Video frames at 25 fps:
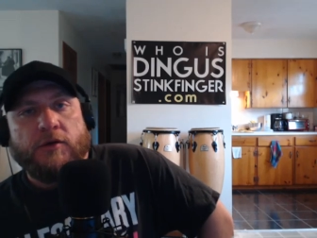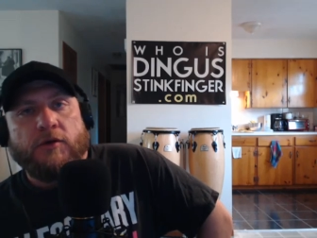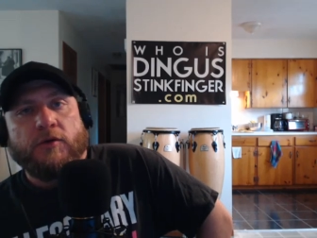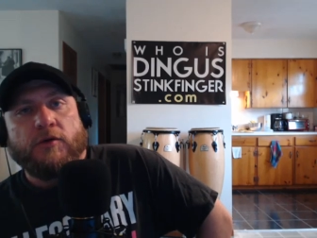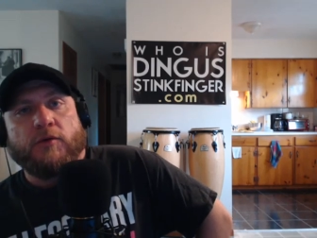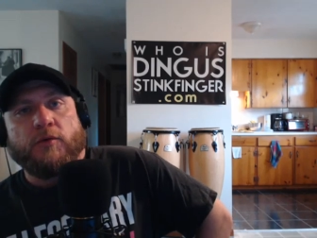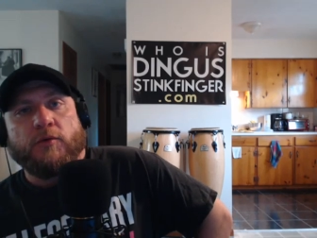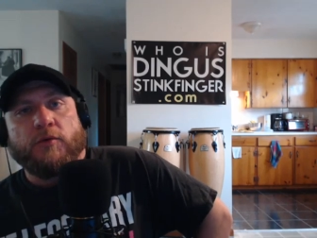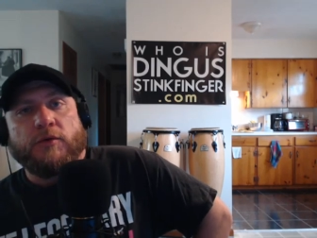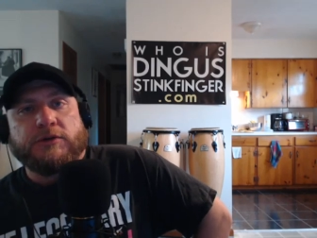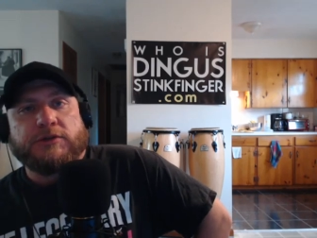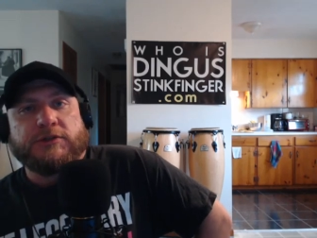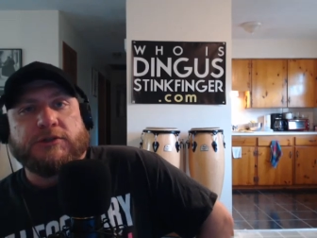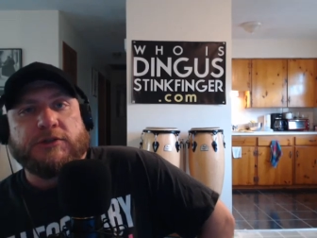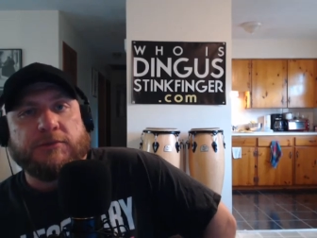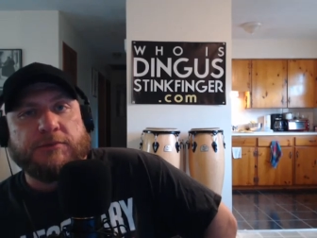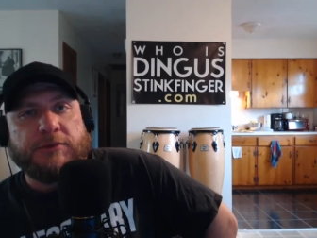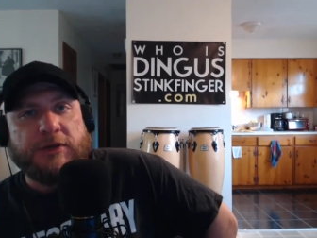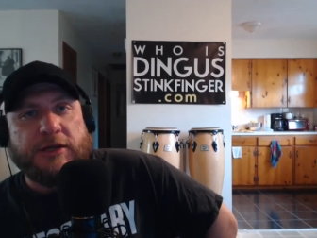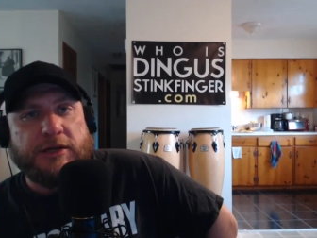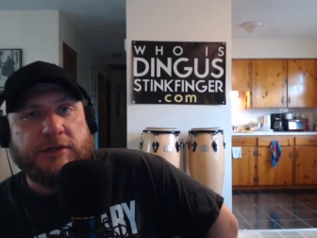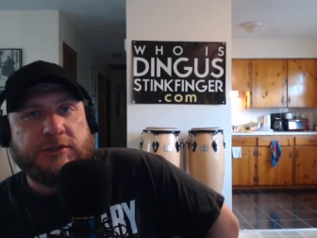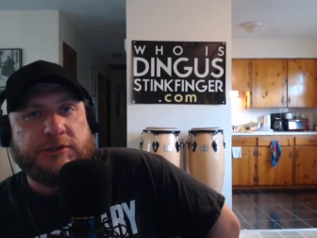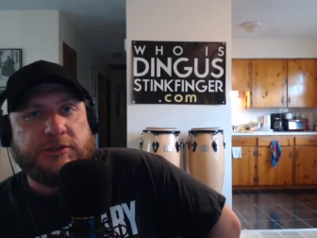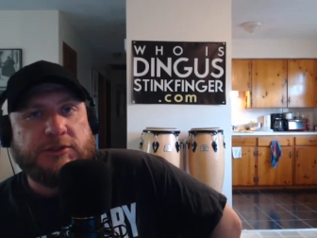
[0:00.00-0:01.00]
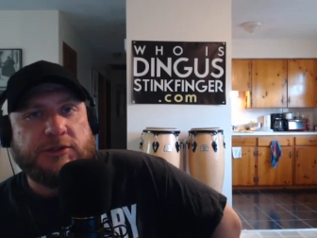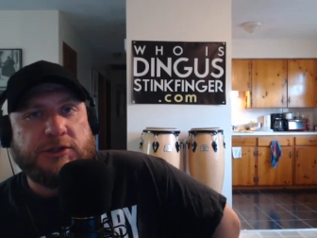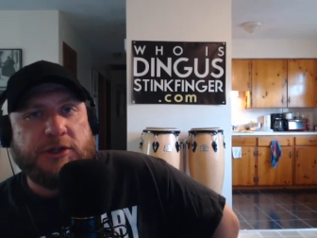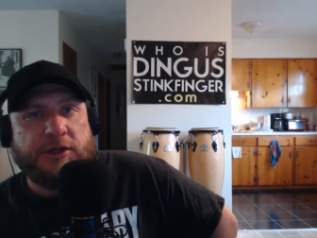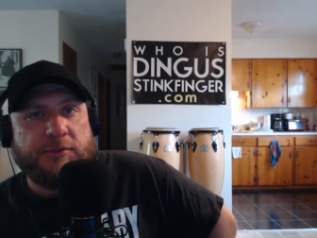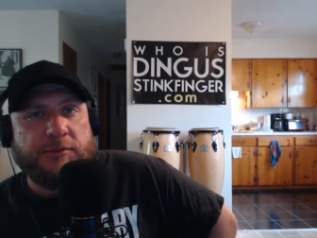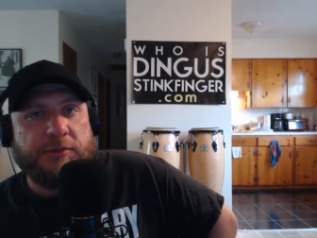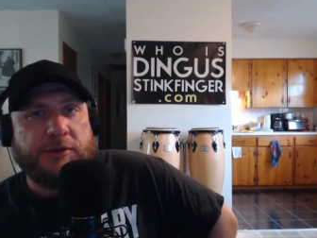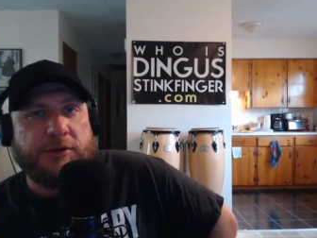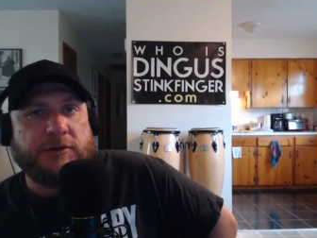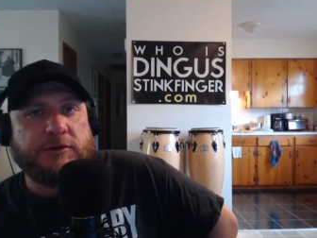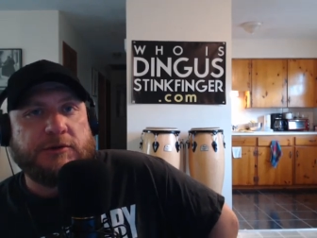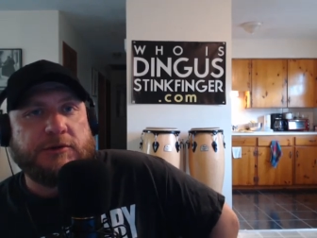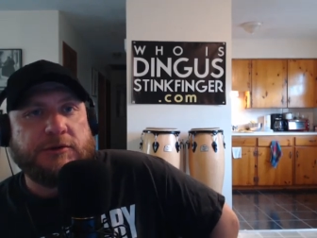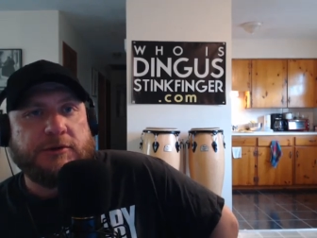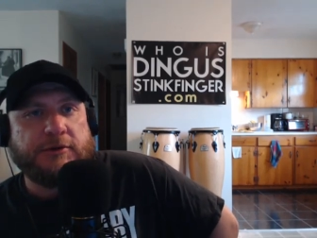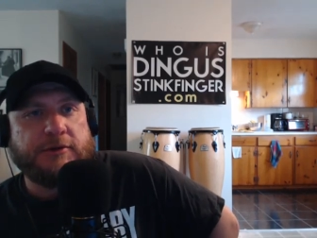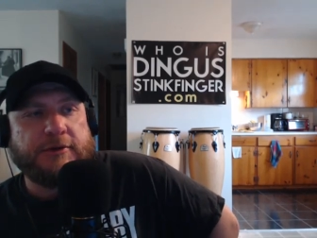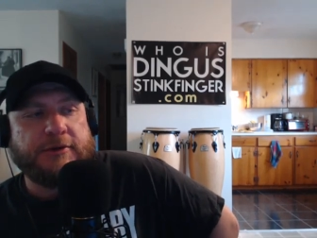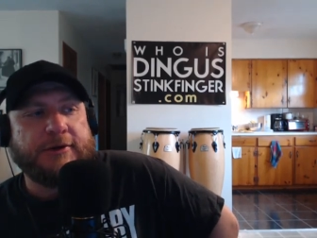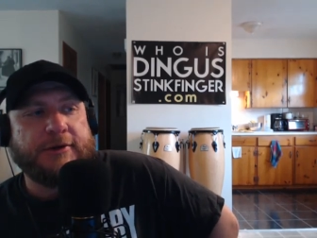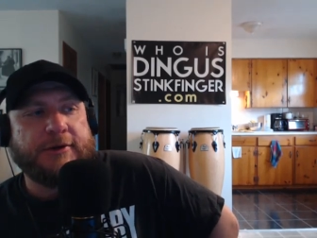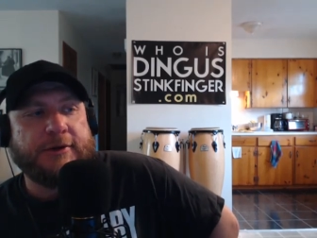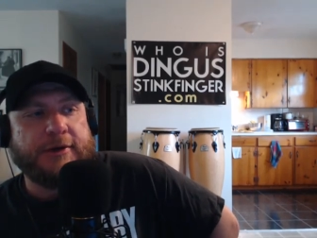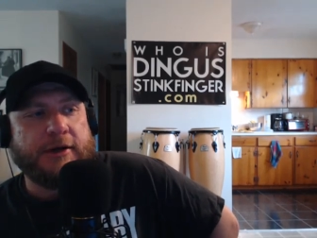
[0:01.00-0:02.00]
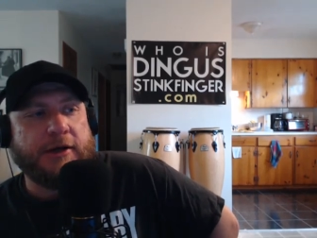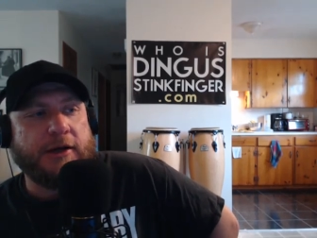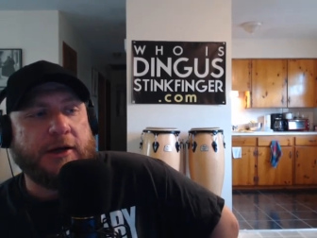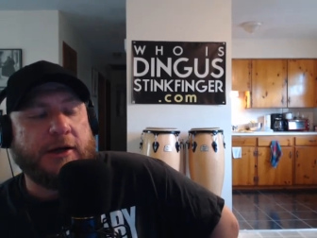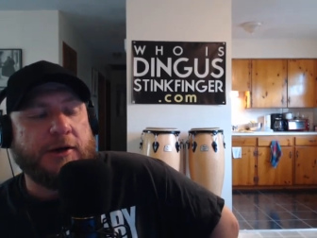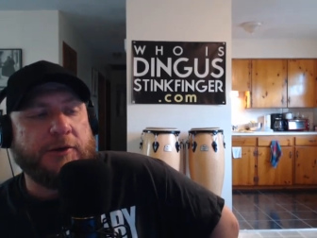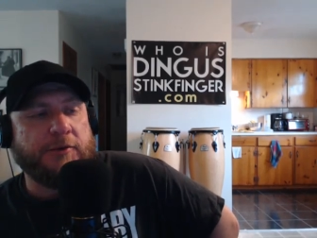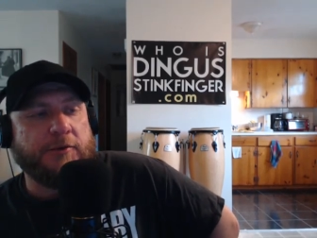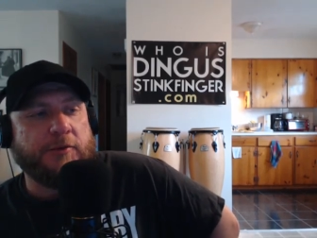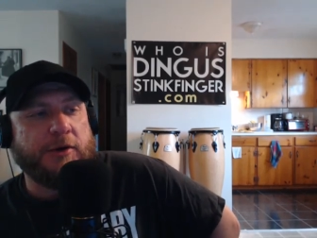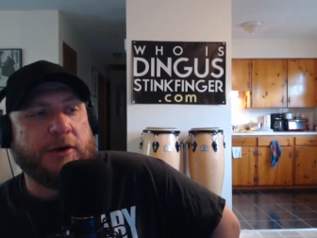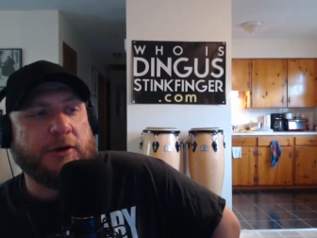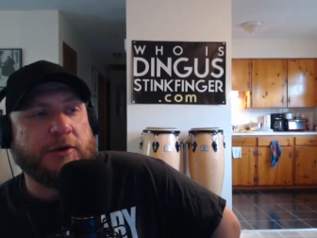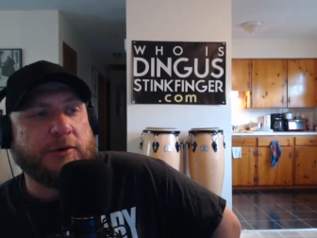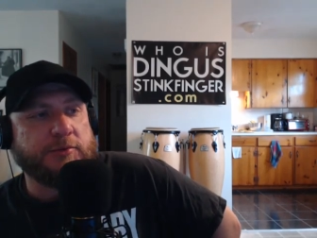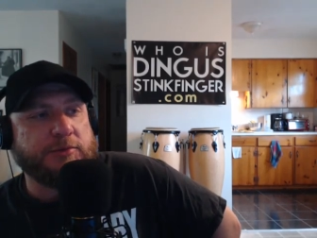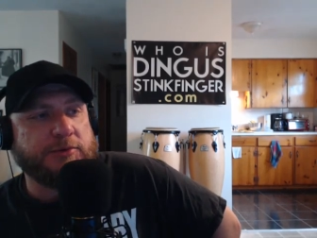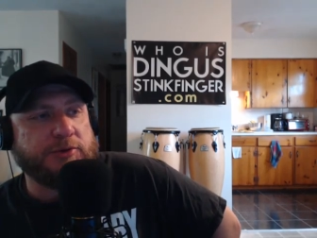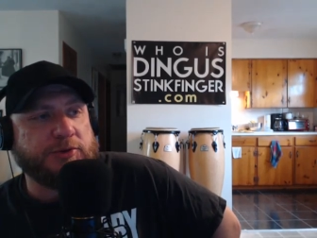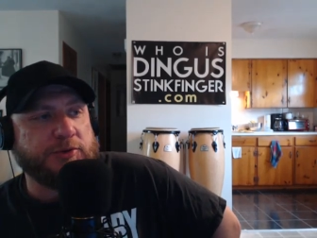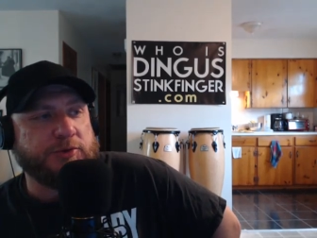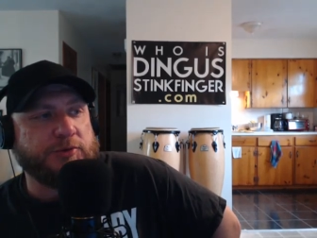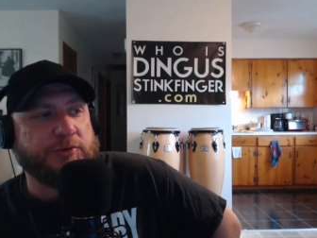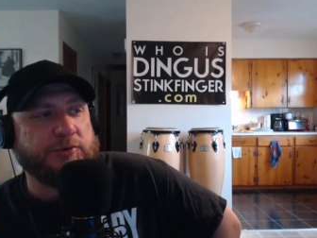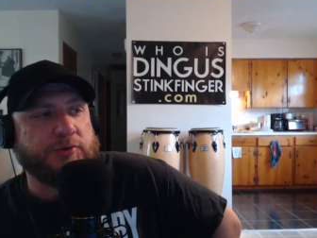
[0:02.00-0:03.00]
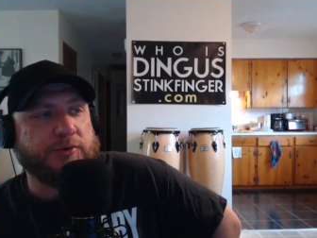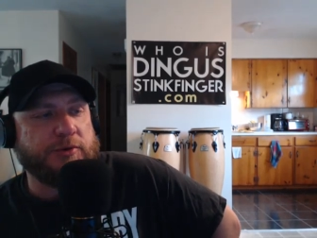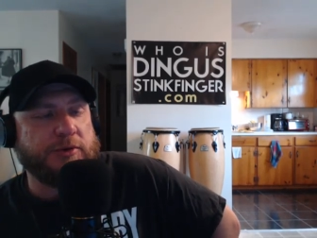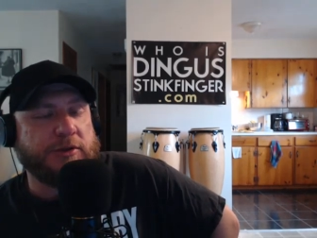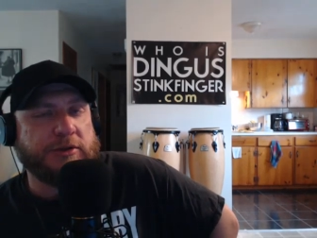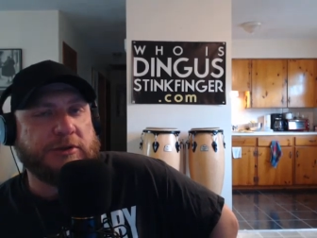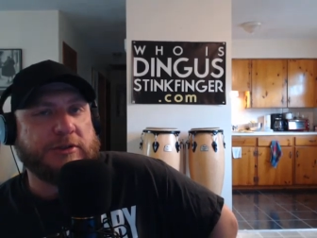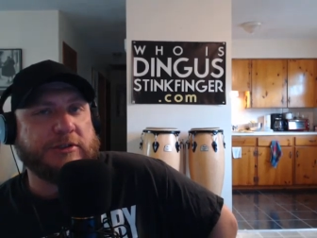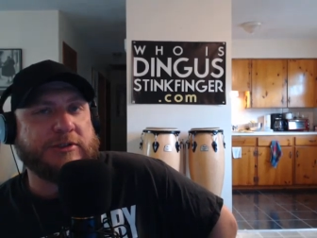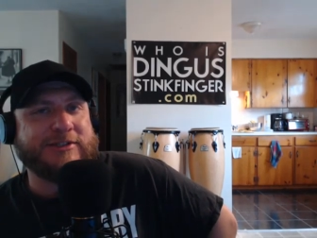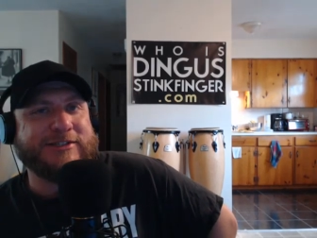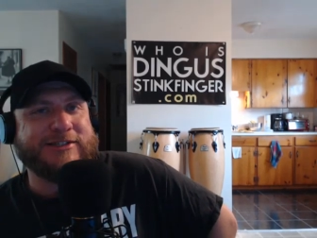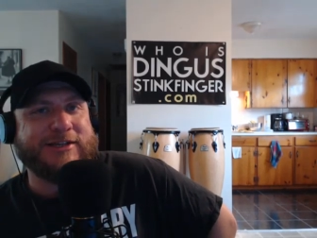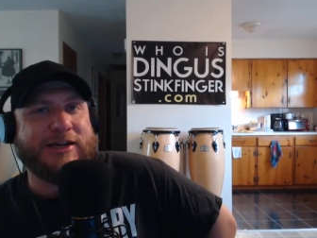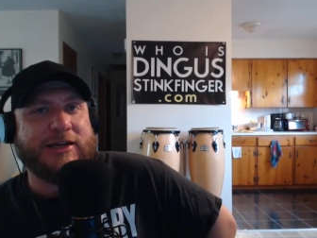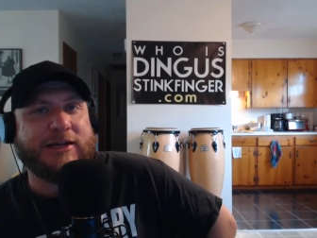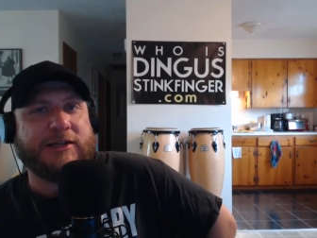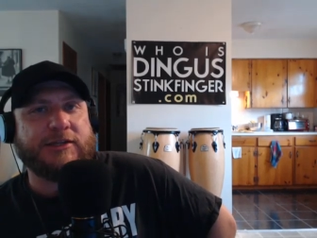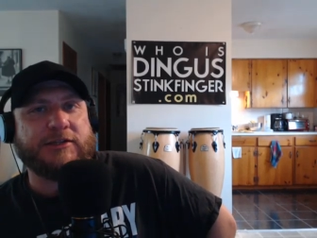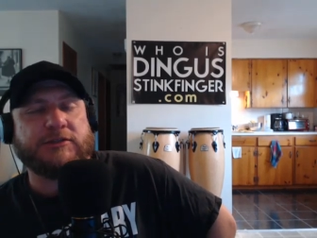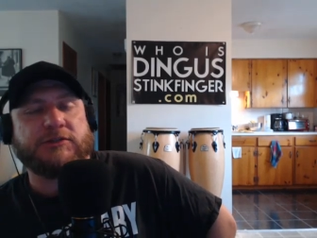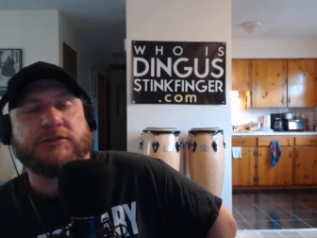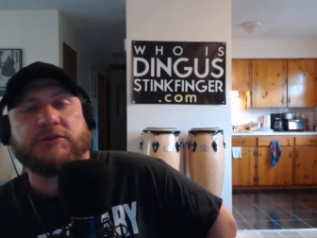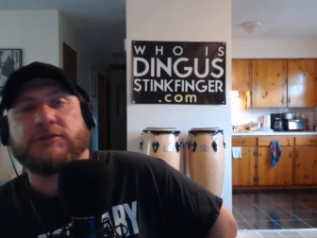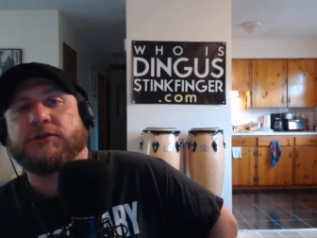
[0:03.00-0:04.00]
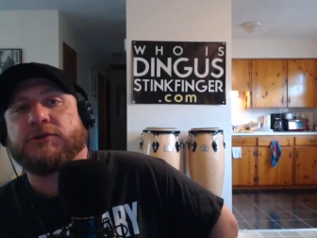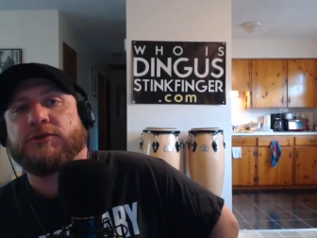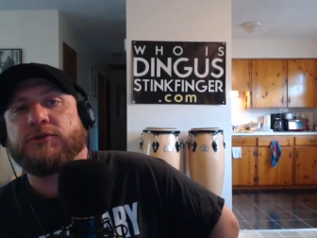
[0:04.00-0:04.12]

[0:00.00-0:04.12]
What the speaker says: Well, what's up, ladies and gentlemen? Welcome to the second